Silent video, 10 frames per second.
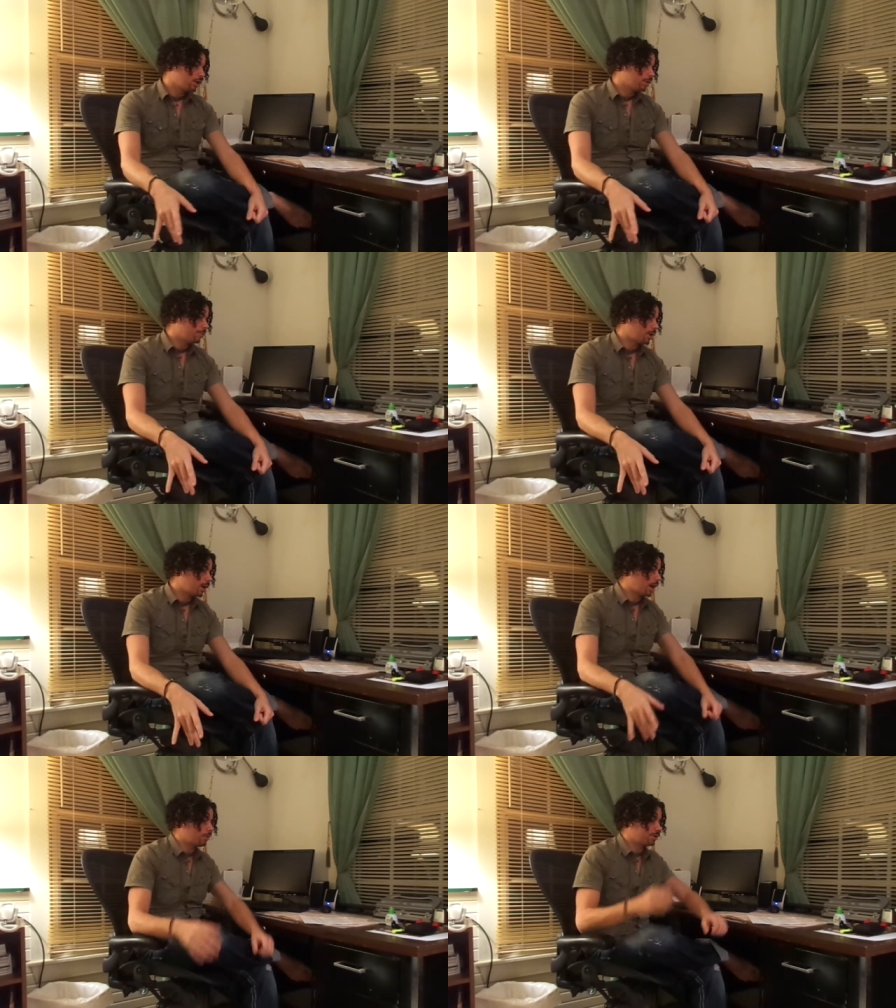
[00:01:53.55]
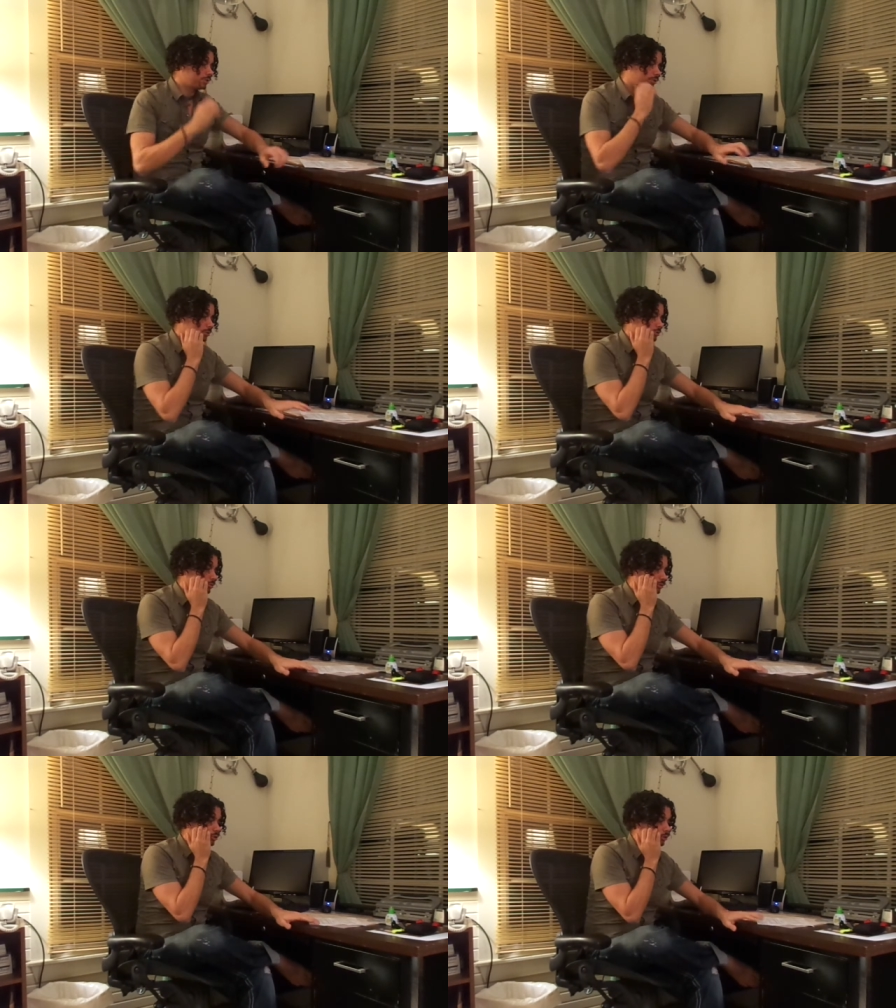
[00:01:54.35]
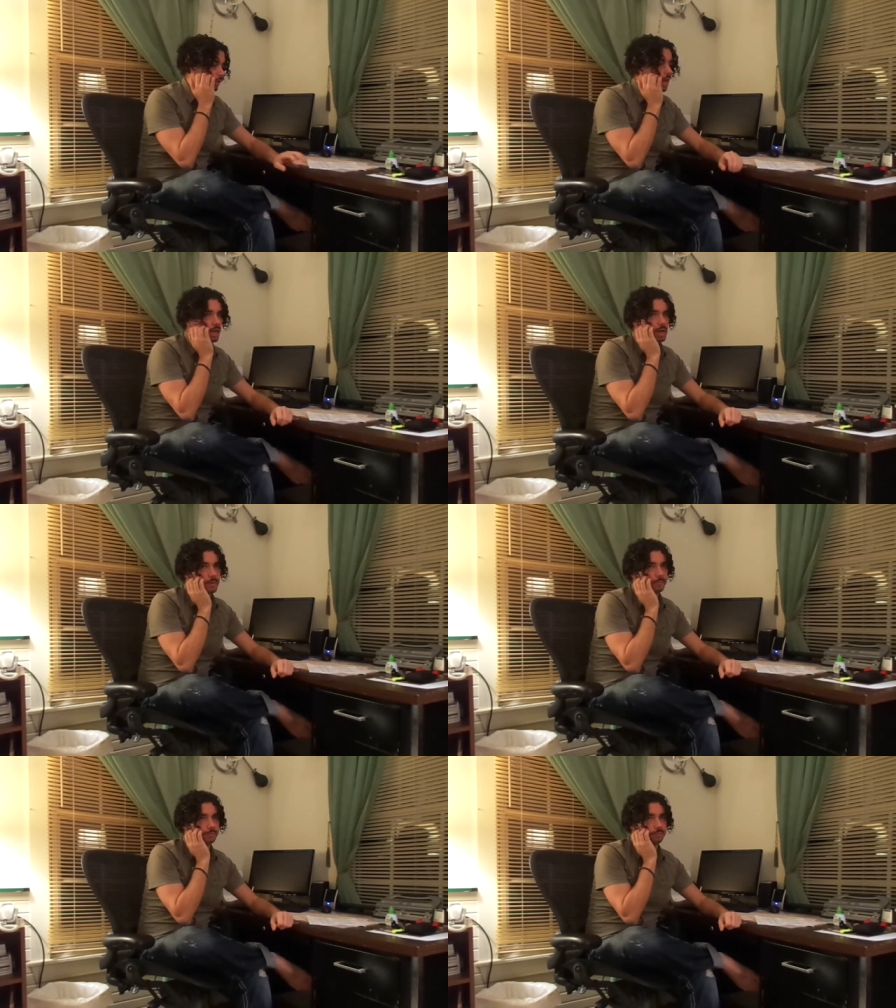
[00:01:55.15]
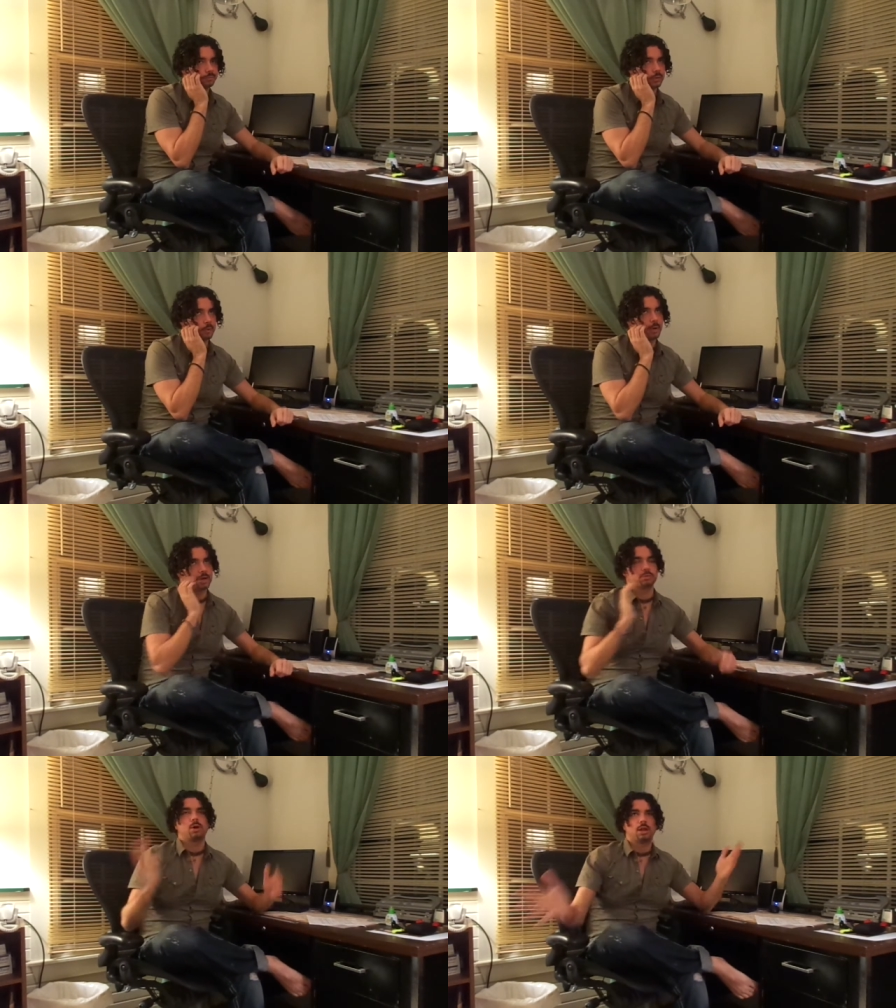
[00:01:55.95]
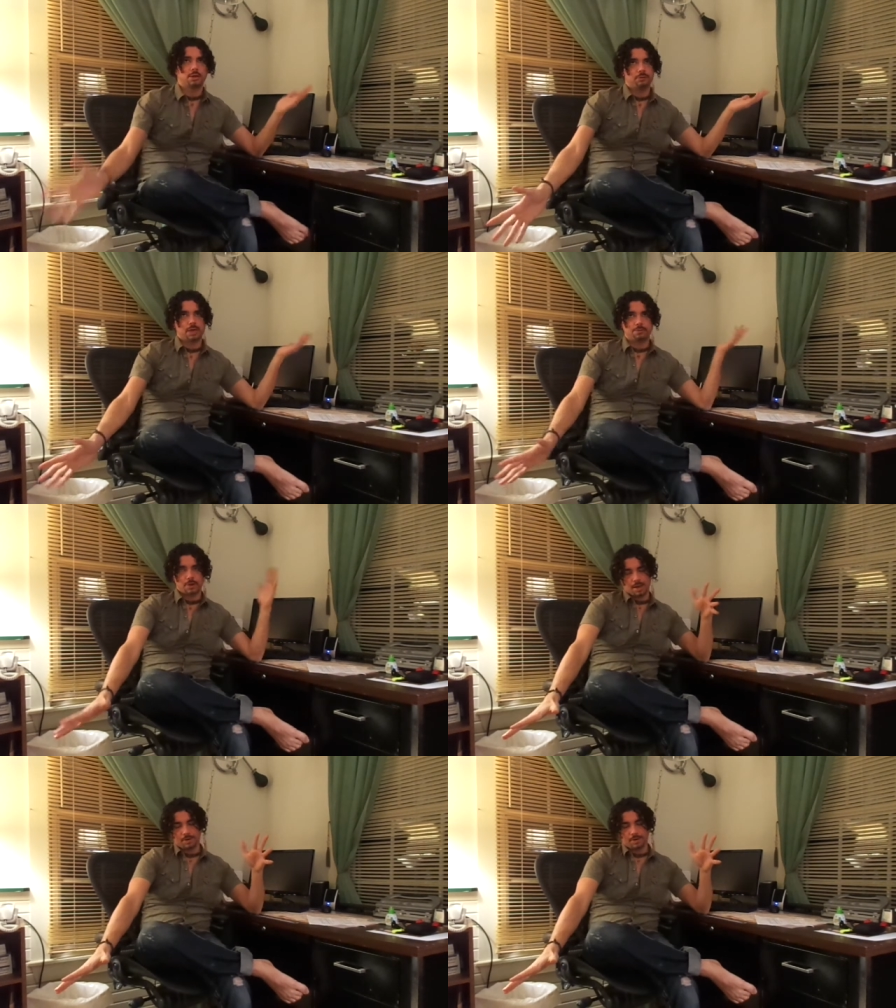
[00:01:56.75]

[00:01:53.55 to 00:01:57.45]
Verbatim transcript: But I went to do a... Uh, comparison. Well, like five